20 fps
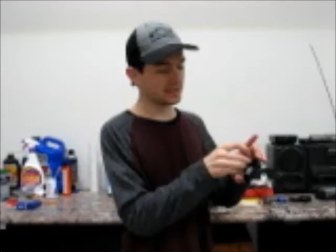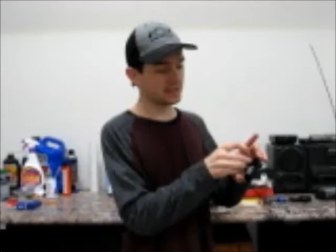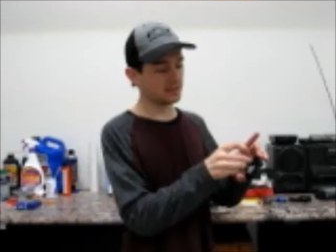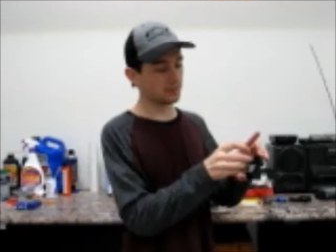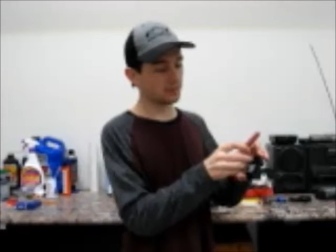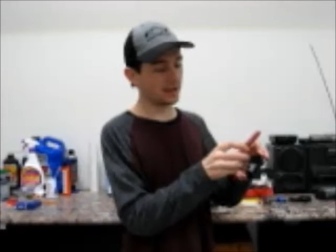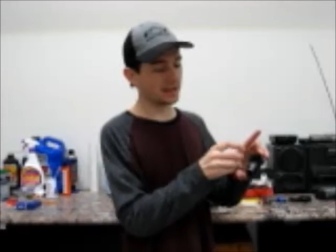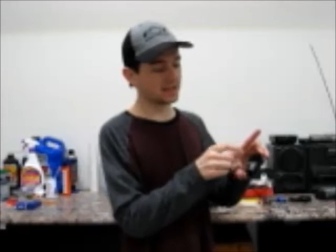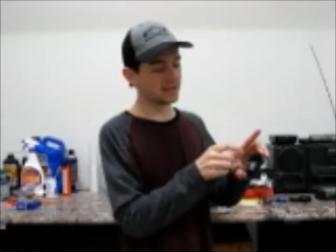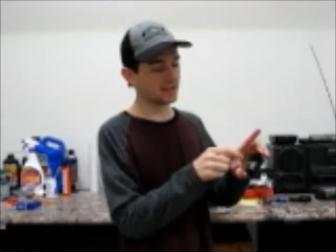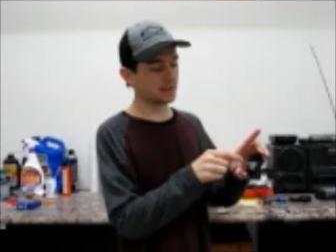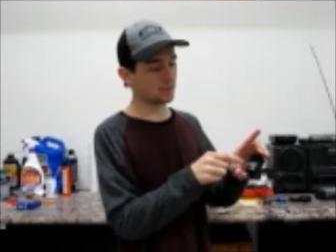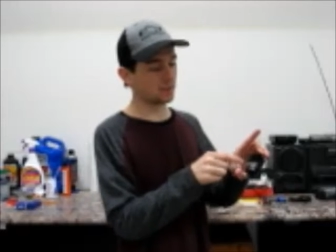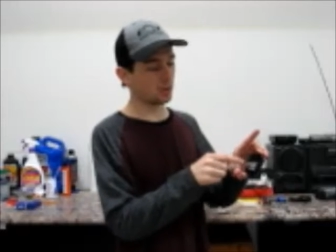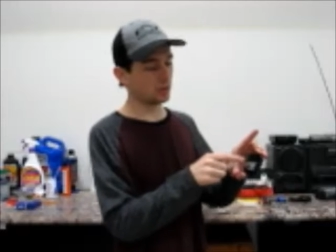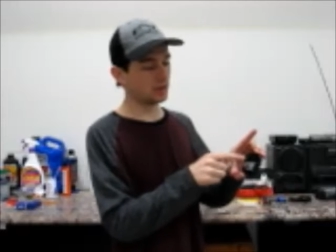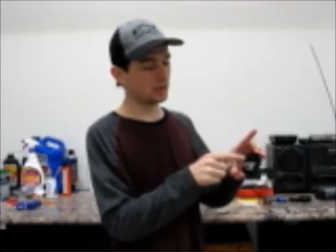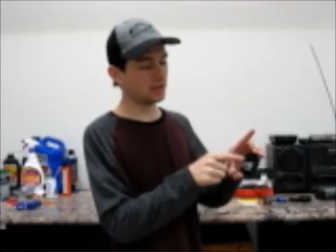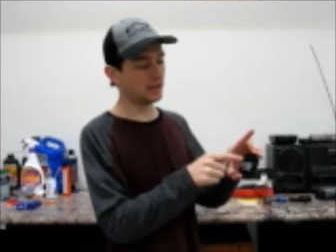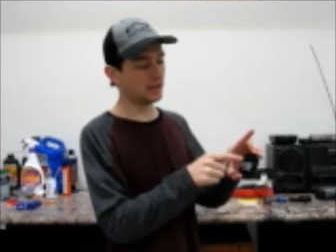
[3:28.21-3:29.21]
these plastic
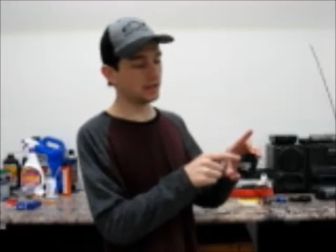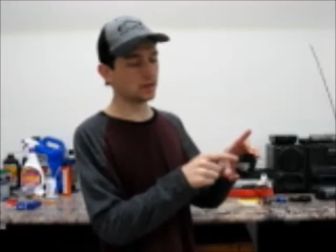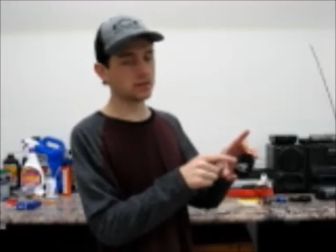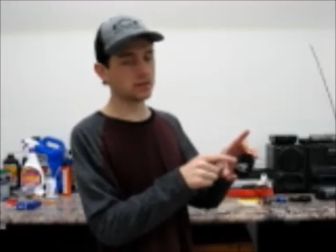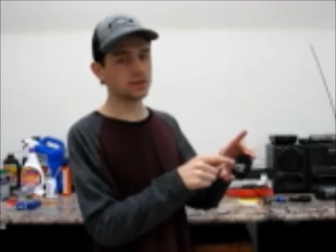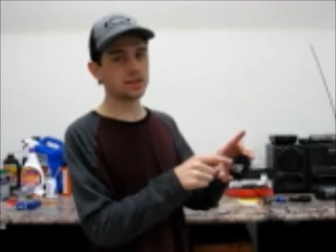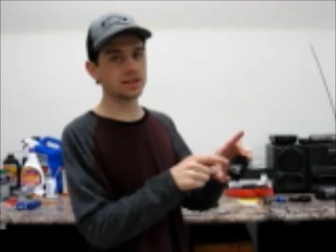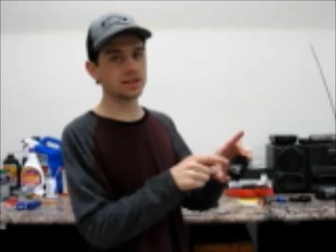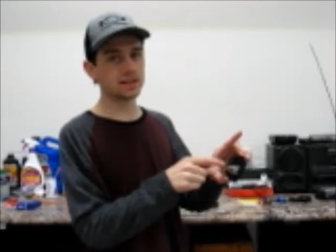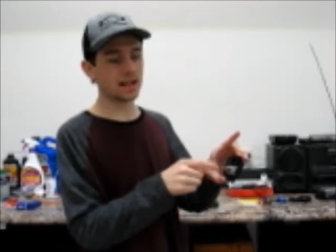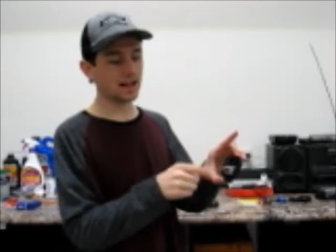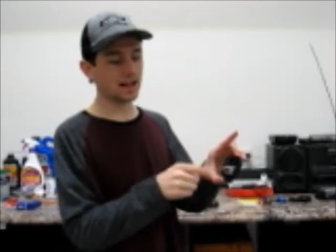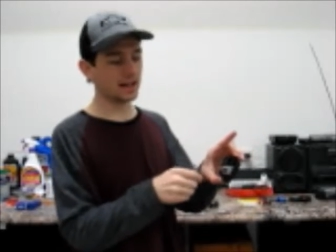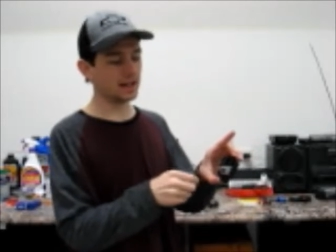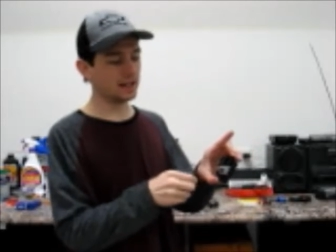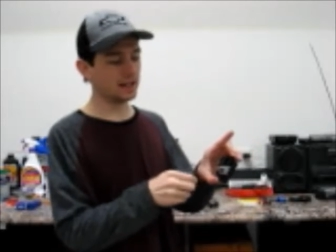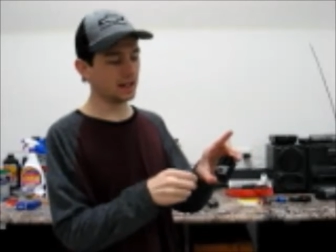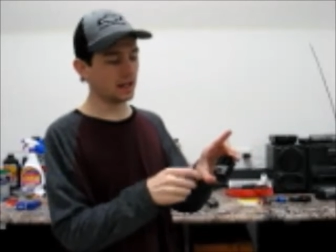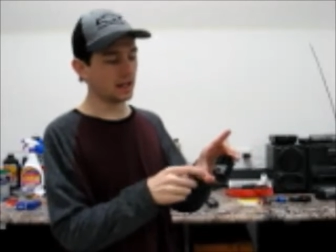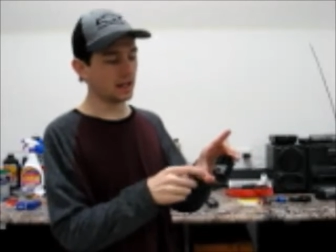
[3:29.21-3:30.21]
molded gears
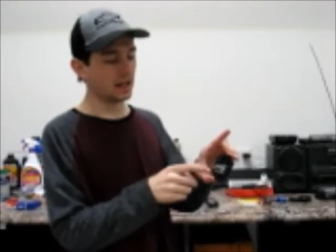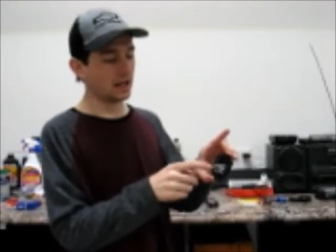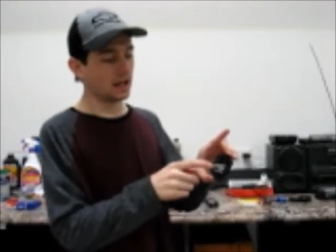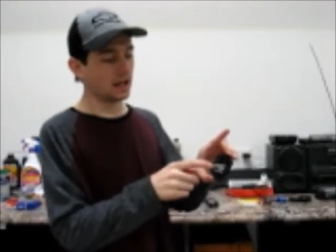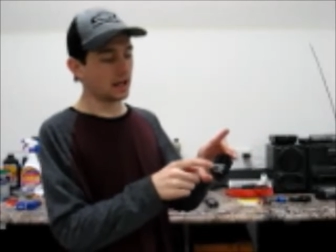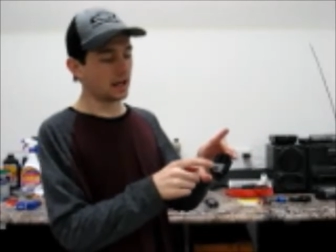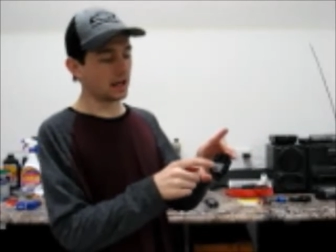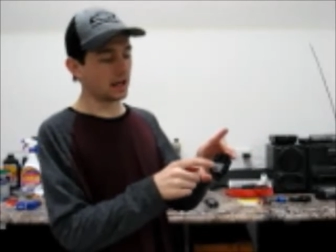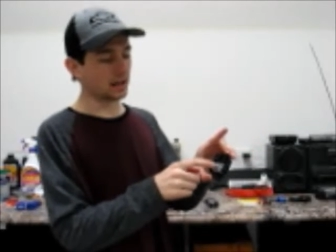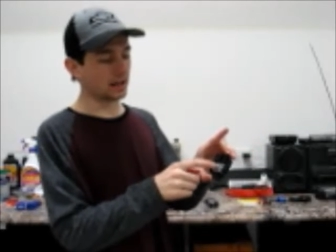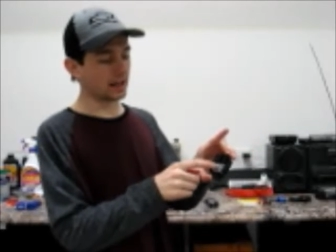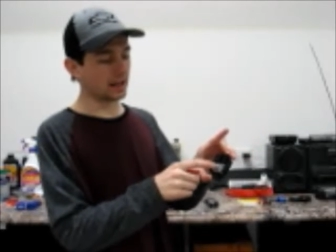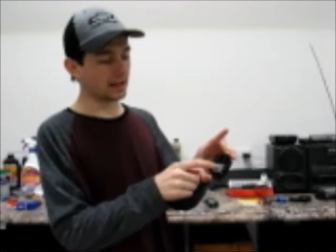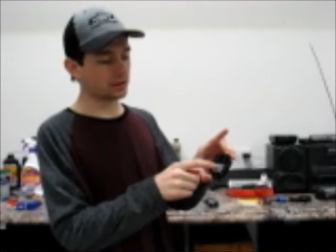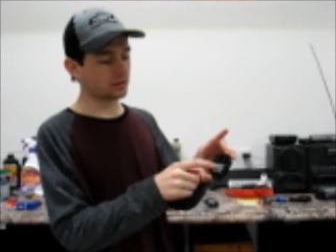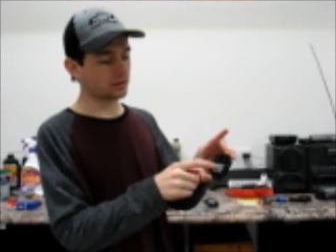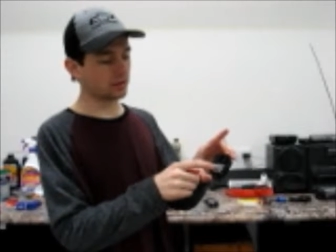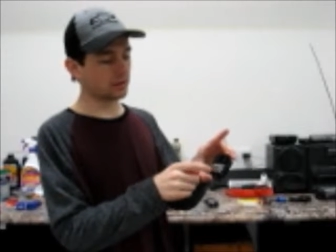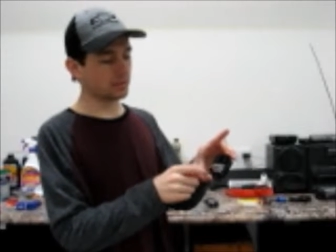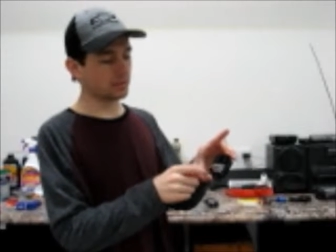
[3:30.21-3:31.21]
inside an
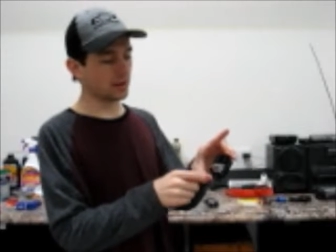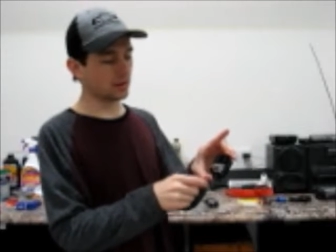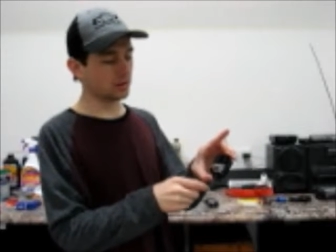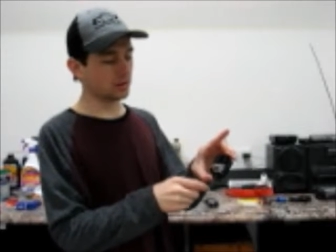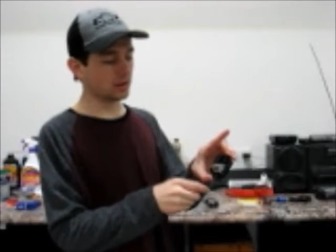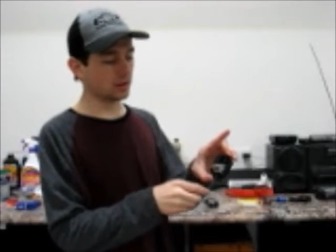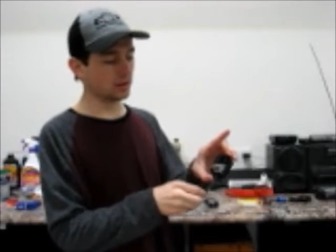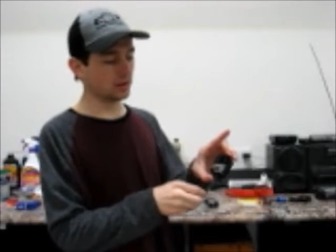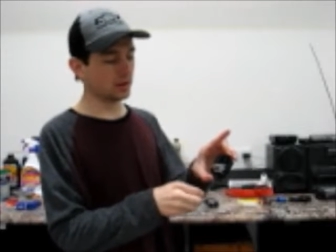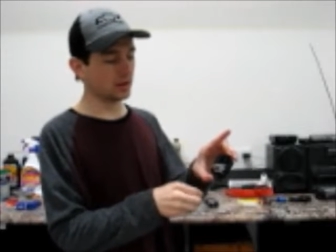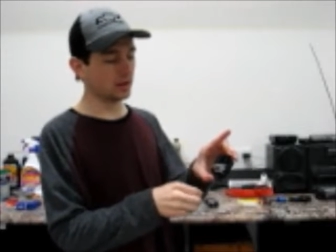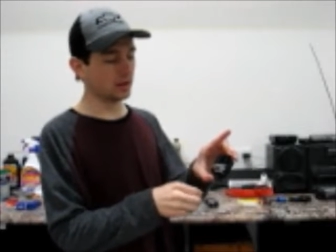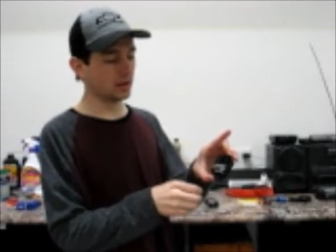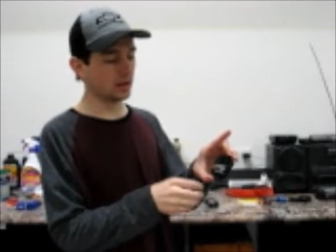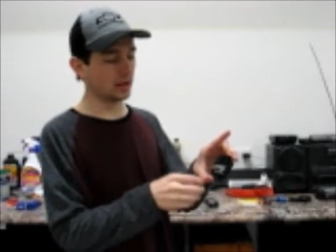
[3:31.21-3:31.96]
electric motor,